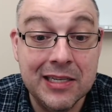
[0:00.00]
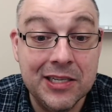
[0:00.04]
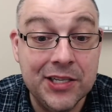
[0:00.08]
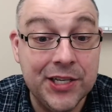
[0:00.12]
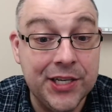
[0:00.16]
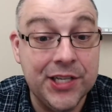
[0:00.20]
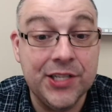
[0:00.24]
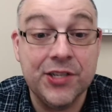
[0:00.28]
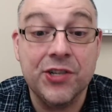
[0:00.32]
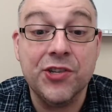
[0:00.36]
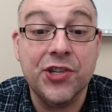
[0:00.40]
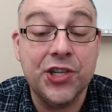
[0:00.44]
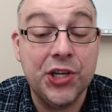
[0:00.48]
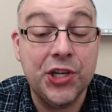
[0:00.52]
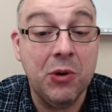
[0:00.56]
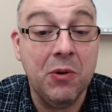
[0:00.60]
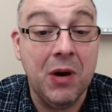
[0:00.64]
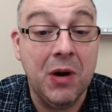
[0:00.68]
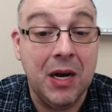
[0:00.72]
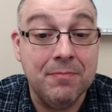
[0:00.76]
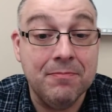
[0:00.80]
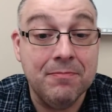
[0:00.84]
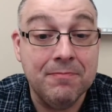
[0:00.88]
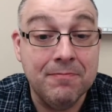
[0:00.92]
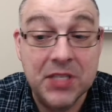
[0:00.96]
Jesus showed
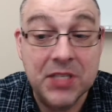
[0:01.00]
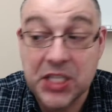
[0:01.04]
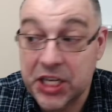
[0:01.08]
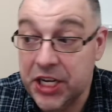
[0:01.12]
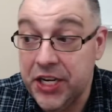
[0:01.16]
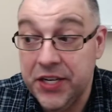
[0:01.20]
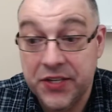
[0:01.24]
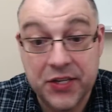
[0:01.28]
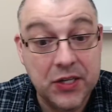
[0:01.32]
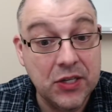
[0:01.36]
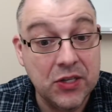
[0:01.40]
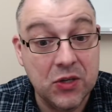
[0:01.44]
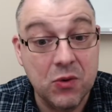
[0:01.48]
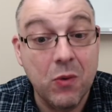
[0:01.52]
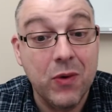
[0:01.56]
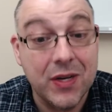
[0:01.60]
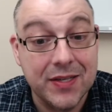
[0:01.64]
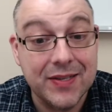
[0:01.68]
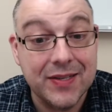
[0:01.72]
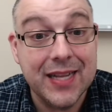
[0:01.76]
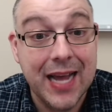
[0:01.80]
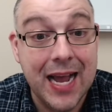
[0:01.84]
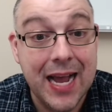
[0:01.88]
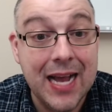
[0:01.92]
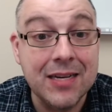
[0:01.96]
up. Jesus, who was
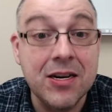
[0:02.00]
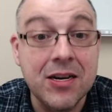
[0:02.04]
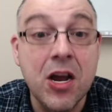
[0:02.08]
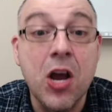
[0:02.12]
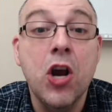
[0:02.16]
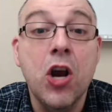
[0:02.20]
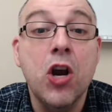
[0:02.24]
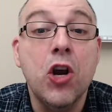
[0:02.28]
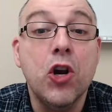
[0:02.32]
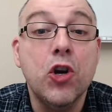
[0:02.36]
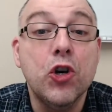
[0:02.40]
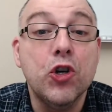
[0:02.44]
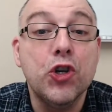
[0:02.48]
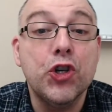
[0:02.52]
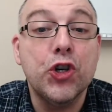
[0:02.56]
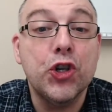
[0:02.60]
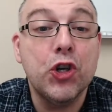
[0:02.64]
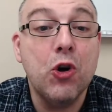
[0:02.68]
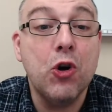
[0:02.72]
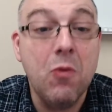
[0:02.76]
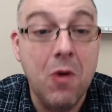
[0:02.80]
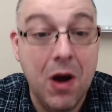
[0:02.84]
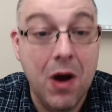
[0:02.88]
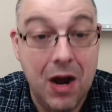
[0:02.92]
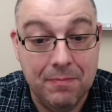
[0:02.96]
dead,
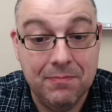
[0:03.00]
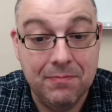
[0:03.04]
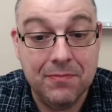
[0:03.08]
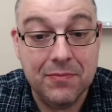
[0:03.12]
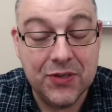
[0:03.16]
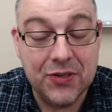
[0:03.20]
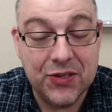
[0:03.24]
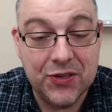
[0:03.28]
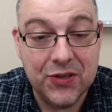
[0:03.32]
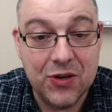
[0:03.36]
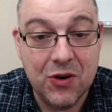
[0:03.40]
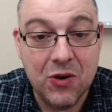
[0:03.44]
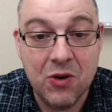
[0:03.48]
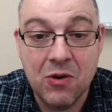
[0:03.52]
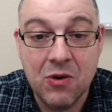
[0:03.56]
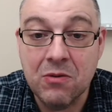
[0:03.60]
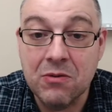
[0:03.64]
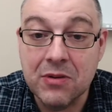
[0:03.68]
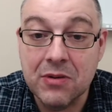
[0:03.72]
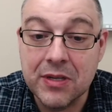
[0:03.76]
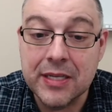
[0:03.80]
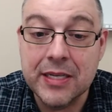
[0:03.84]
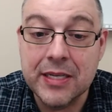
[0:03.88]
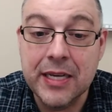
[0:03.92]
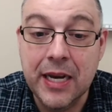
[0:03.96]
showed up.
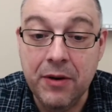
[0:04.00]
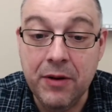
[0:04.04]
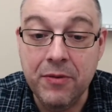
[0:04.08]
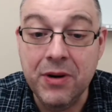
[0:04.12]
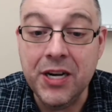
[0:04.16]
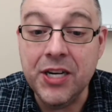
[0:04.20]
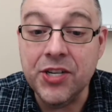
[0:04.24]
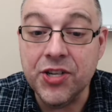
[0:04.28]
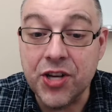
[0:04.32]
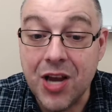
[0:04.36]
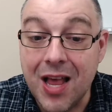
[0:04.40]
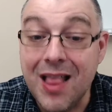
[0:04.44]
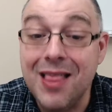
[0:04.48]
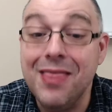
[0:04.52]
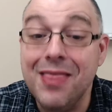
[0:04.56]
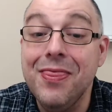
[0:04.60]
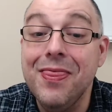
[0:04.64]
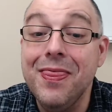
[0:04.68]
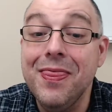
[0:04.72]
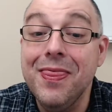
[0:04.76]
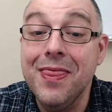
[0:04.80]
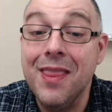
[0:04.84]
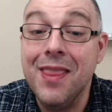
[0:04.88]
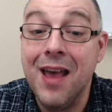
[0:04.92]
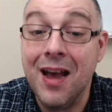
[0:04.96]
So they reach
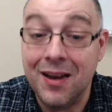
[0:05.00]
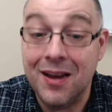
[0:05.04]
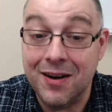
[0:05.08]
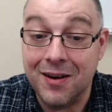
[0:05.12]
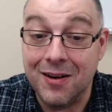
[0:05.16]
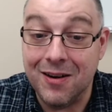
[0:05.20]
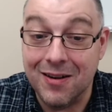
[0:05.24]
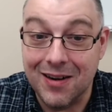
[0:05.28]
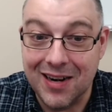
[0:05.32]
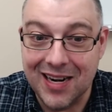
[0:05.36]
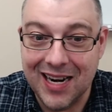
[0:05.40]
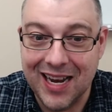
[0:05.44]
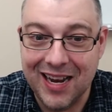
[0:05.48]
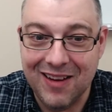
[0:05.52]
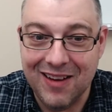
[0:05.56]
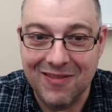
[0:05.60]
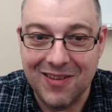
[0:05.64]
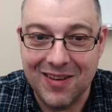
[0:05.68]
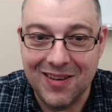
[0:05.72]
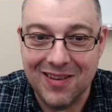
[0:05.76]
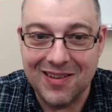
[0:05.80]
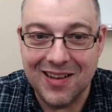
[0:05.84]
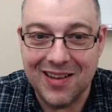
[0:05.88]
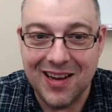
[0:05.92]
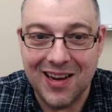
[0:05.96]
another
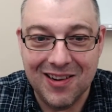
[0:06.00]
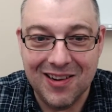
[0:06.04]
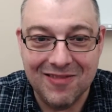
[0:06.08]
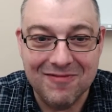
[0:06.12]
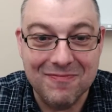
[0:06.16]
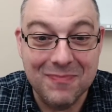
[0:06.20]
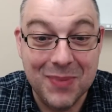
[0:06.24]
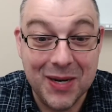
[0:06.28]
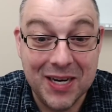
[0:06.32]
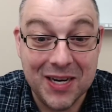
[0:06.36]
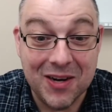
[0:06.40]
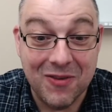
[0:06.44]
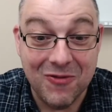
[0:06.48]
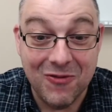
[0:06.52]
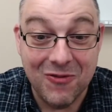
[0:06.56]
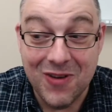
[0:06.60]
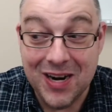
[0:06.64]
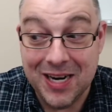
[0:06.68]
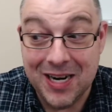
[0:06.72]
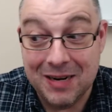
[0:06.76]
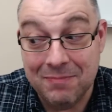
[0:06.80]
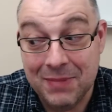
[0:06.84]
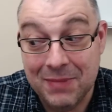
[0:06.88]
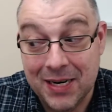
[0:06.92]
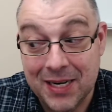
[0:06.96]
level of being
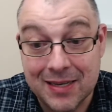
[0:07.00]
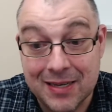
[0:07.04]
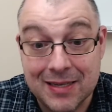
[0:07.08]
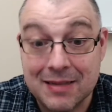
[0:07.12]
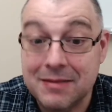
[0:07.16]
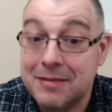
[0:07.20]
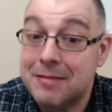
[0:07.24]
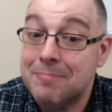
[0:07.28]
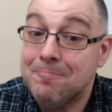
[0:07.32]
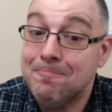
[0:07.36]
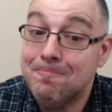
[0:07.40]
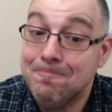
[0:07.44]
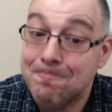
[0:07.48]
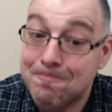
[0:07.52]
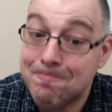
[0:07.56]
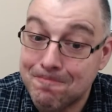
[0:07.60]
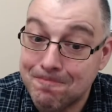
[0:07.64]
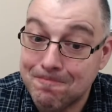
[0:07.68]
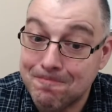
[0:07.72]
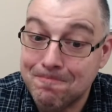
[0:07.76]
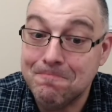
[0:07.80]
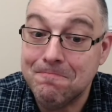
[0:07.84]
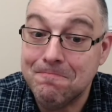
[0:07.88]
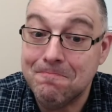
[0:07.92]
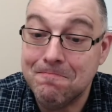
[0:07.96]
afraid, because
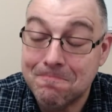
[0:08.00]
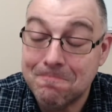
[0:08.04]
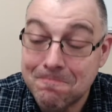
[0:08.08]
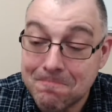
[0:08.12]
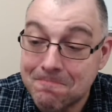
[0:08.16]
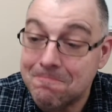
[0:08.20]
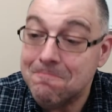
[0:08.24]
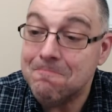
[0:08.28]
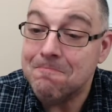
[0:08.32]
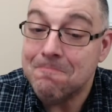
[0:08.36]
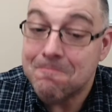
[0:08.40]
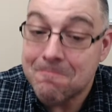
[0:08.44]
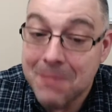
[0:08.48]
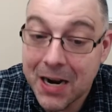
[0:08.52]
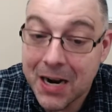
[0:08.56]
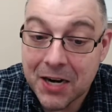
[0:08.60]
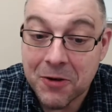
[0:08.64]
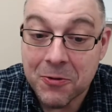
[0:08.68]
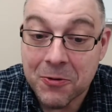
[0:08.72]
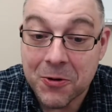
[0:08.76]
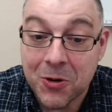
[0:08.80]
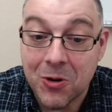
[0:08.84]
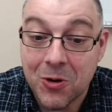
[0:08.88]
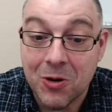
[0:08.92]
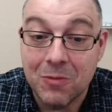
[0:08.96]
I
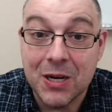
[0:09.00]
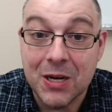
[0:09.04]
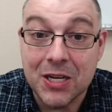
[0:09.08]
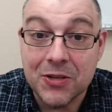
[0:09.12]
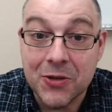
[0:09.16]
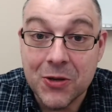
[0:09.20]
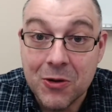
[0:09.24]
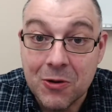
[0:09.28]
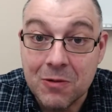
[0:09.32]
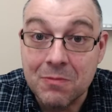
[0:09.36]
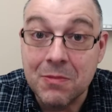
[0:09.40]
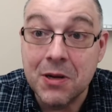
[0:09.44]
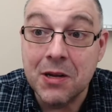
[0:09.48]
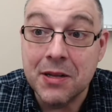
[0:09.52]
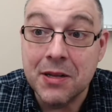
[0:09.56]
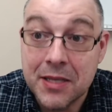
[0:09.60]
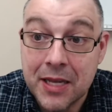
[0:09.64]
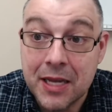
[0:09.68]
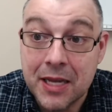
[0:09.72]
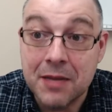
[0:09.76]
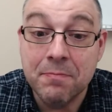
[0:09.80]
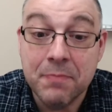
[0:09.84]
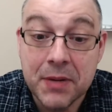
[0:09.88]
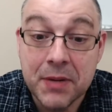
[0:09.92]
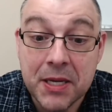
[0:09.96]
don't know about you, but
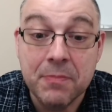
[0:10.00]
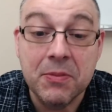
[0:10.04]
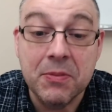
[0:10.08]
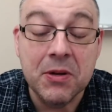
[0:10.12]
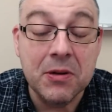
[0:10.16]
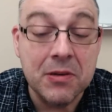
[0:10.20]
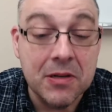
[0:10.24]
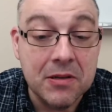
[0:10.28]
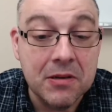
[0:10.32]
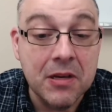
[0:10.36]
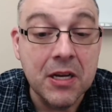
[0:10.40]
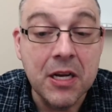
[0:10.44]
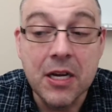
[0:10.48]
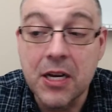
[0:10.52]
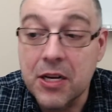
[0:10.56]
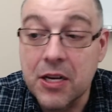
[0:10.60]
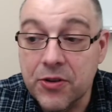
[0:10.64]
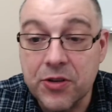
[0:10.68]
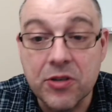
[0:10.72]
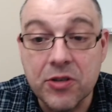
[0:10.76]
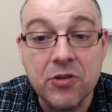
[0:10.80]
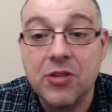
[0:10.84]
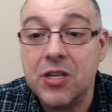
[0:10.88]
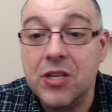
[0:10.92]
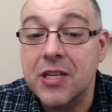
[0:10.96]
dead people
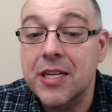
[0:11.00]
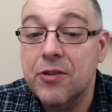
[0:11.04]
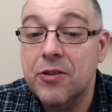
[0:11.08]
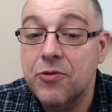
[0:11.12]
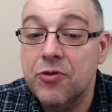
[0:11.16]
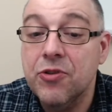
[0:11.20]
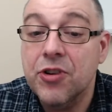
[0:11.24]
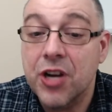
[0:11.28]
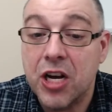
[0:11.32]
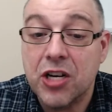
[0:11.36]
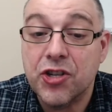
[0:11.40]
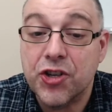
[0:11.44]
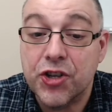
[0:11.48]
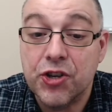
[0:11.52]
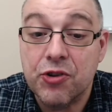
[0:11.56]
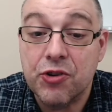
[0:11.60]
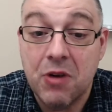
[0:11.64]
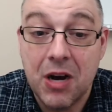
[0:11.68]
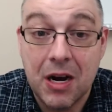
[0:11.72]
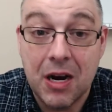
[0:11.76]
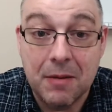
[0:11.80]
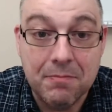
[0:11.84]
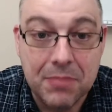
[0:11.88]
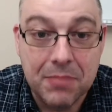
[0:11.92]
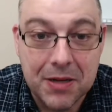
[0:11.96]
usually do not show
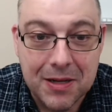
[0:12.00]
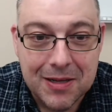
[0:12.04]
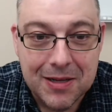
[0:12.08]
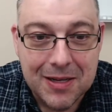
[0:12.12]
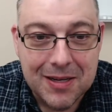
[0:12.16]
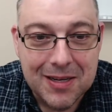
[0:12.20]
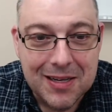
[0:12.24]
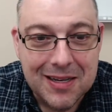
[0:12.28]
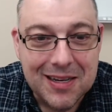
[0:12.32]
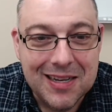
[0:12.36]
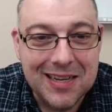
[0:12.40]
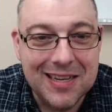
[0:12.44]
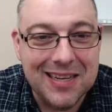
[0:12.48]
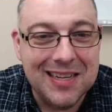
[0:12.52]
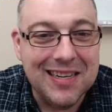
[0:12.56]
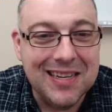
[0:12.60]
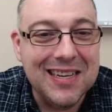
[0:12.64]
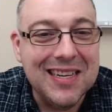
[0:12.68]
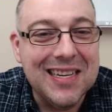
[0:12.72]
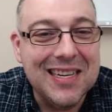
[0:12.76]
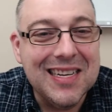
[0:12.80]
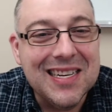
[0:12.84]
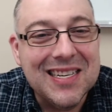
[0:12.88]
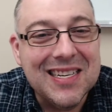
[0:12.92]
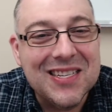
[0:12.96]
up.
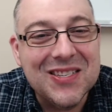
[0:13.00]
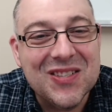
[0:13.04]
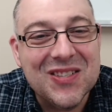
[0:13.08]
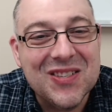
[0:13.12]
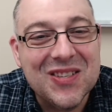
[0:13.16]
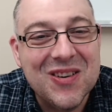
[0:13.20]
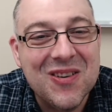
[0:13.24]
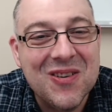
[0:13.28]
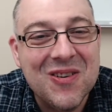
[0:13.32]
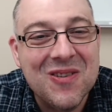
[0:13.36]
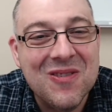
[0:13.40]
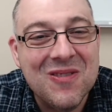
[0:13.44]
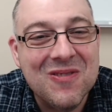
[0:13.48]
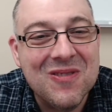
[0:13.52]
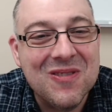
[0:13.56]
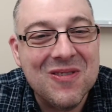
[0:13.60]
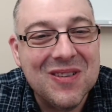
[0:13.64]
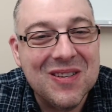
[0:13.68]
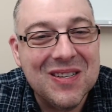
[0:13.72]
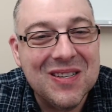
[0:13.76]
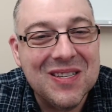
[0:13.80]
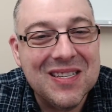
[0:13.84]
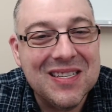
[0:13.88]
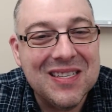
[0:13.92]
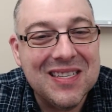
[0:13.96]
So
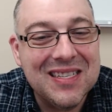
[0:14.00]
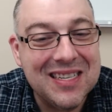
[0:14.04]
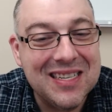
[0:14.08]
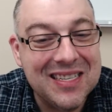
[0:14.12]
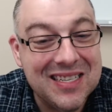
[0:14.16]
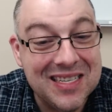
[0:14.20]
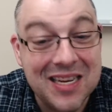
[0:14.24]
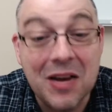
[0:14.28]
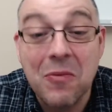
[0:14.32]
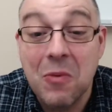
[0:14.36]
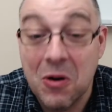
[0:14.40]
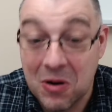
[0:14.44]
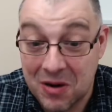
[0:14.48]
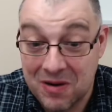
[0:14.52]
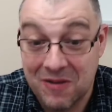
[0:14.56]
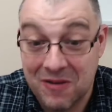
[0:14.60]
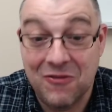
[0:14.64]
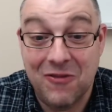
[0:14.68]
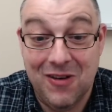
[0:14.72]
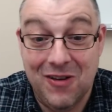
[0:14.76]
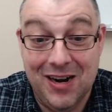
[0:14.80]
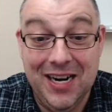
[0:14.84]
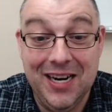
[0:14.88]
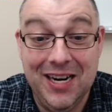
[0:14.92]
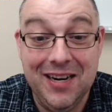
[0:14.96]
they were
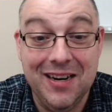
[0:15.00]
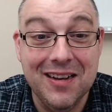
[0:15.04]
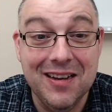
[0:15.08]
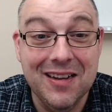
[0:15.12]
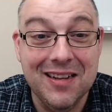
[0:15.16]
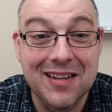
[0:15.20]
afraid.